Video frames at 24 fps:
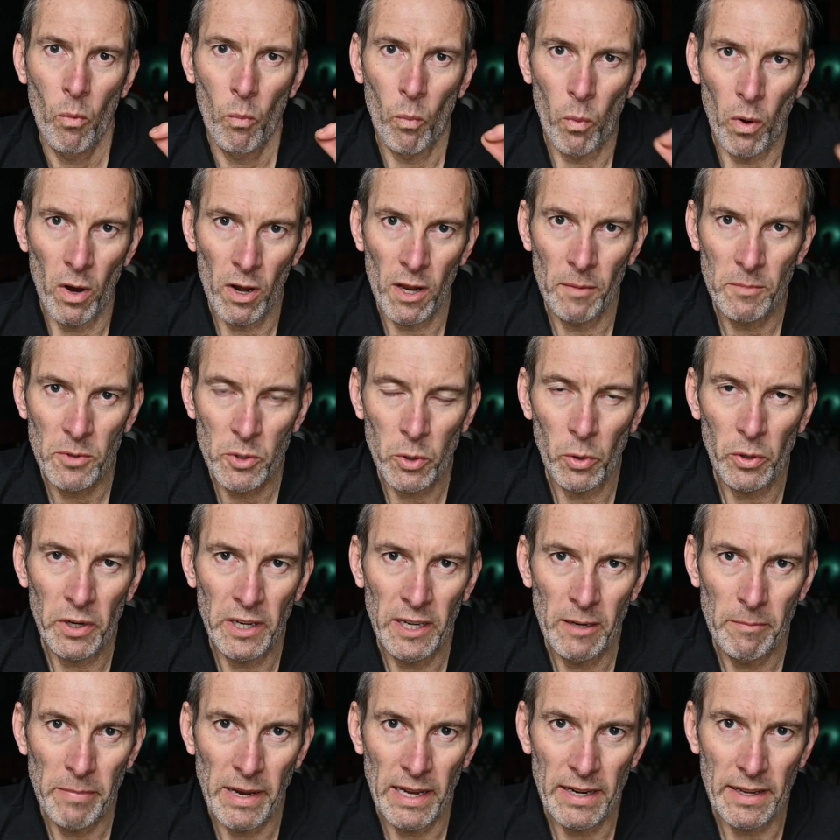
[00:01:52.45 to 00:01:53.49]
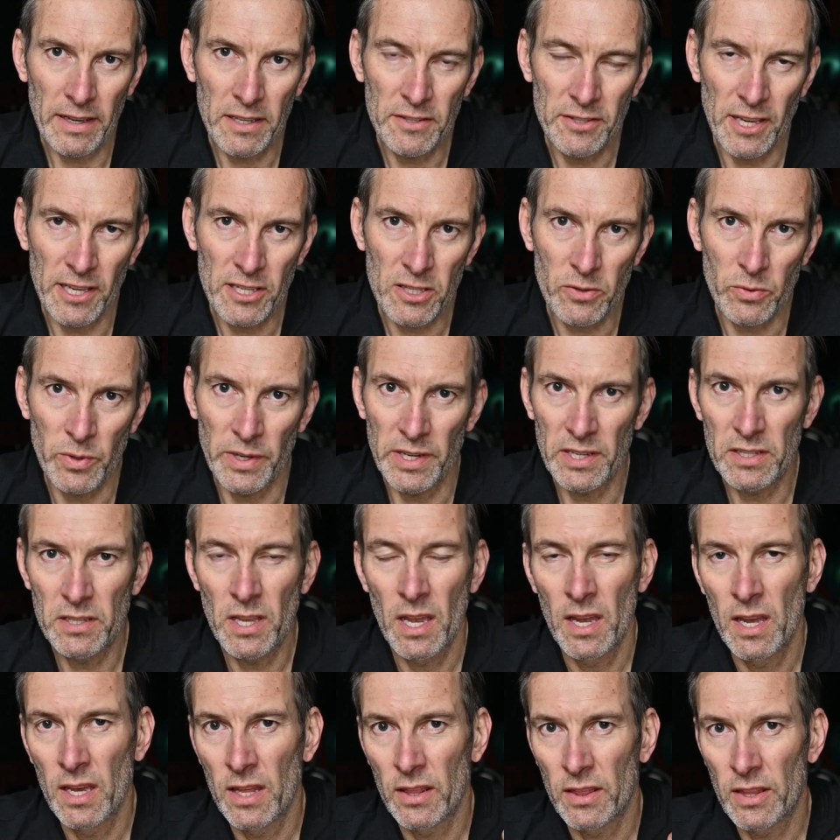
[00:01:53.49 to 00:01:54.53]
While I'm talking about accessories,
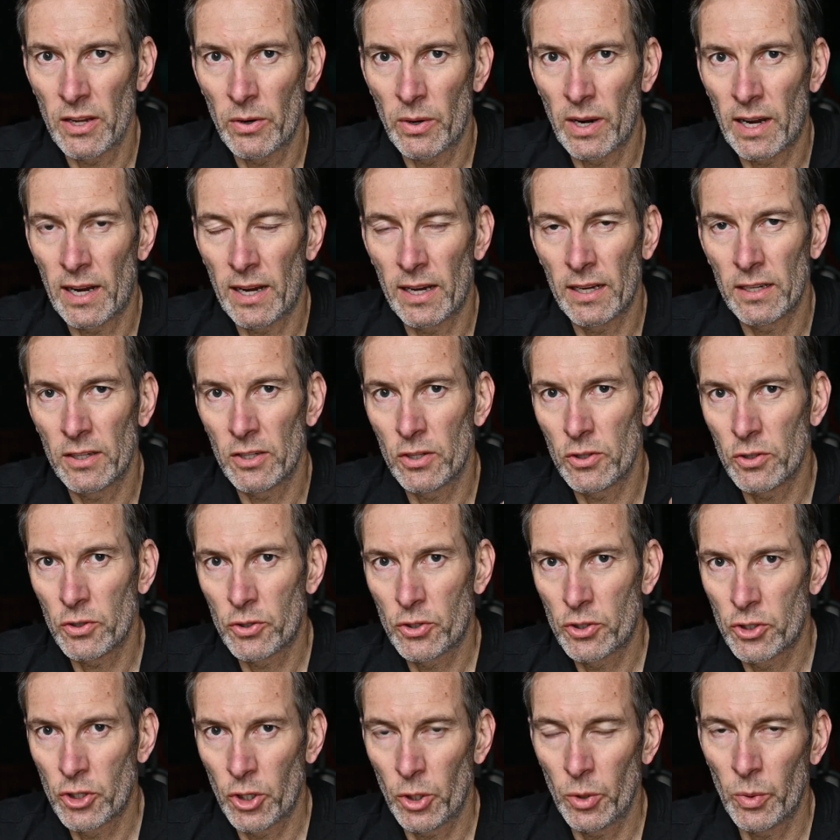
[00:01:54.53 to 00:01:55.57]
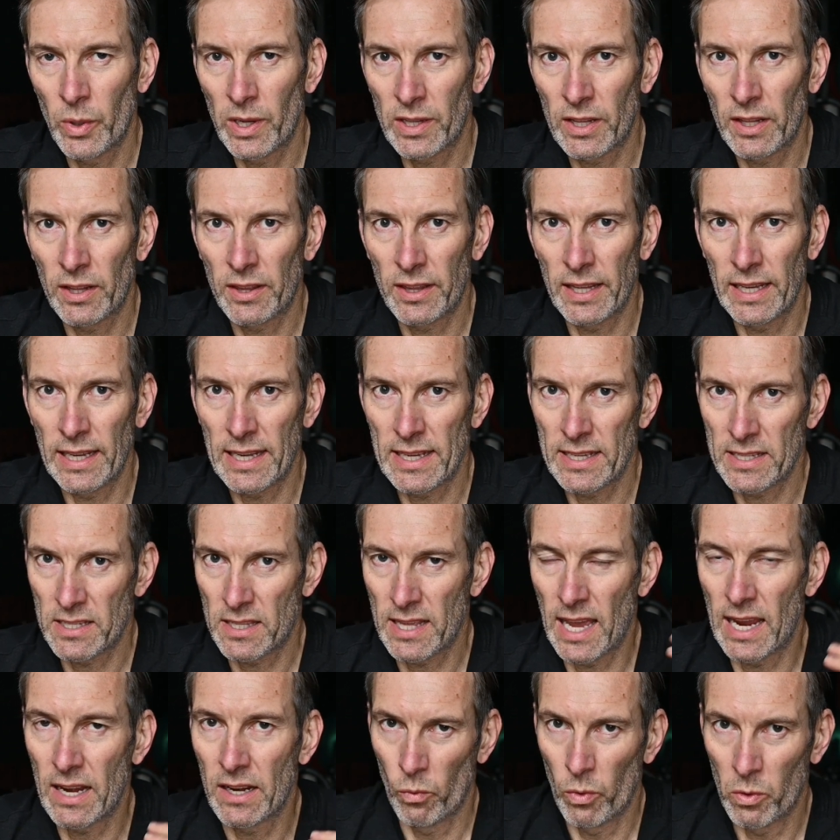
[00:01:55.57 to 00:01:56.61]
there are 2 other things
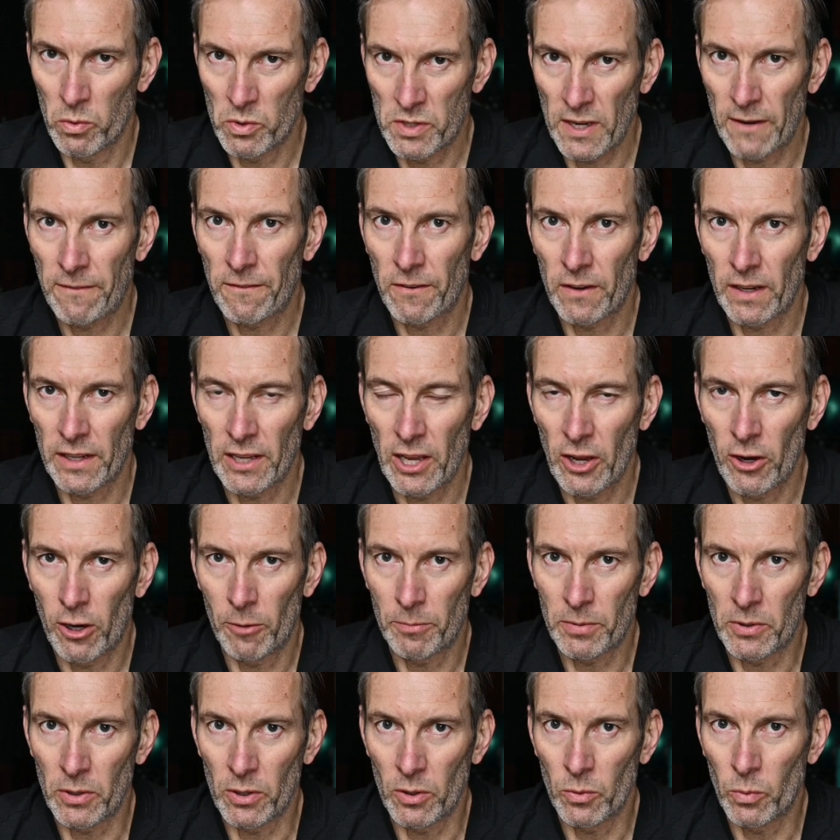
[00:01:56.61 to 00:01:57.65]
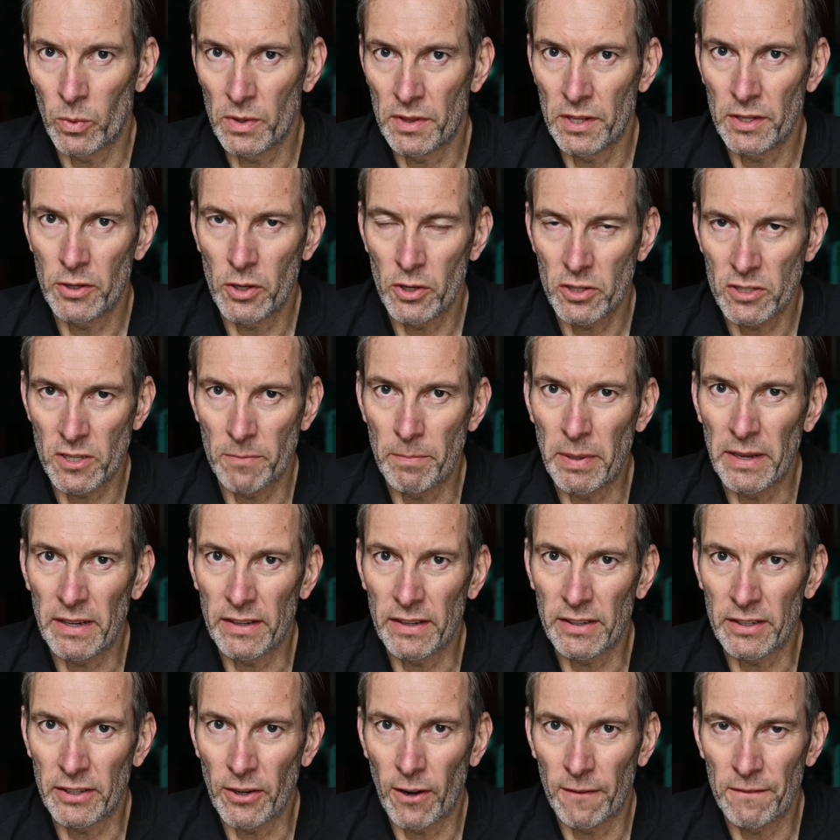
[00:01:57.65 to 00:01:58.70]
that will definitely help you with the
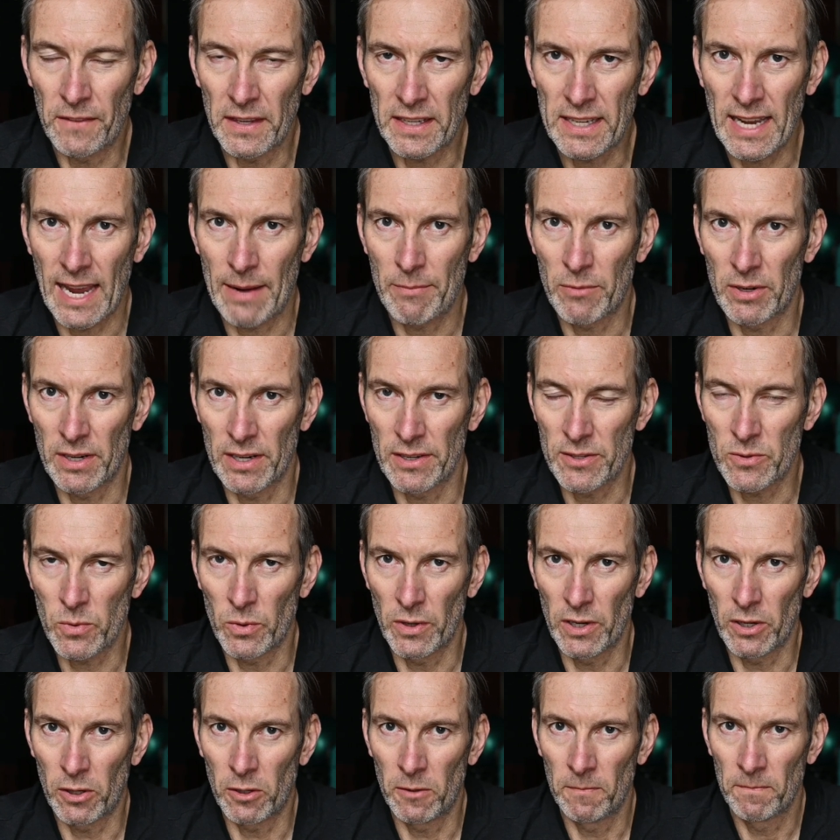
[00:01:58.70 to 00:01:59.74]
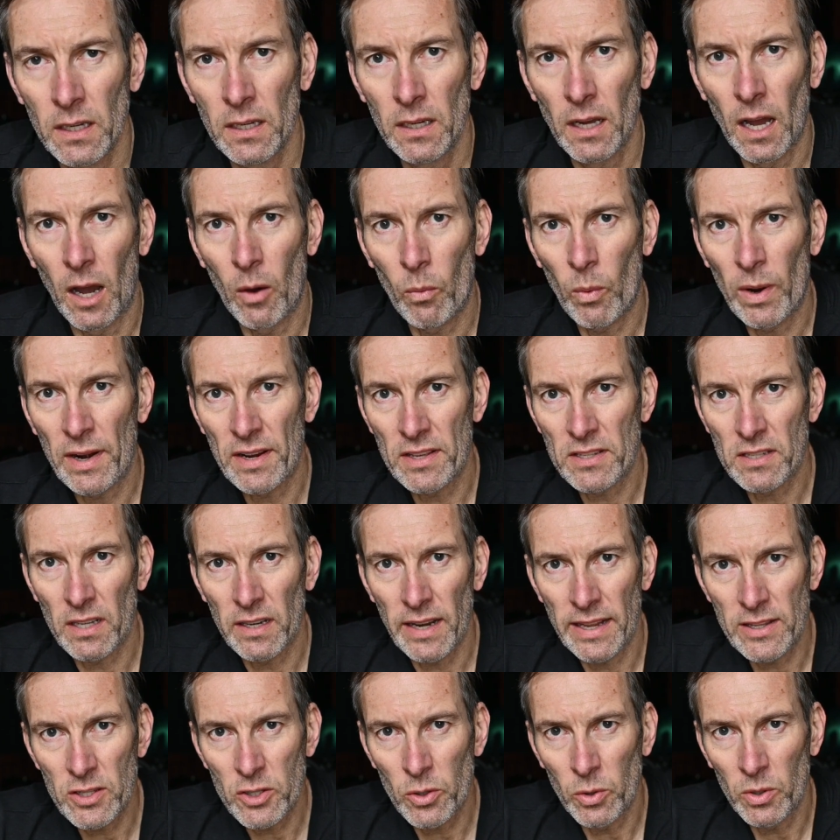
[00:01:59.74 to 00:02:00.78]
usability of the camera as well. One is the
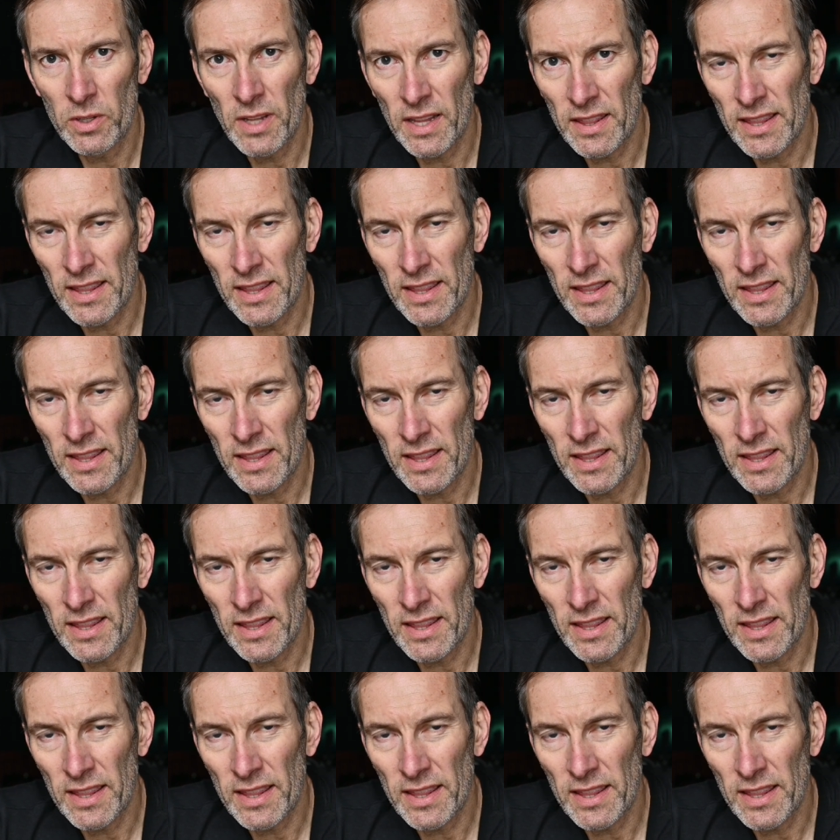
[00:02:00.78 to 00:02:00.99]
lens hood.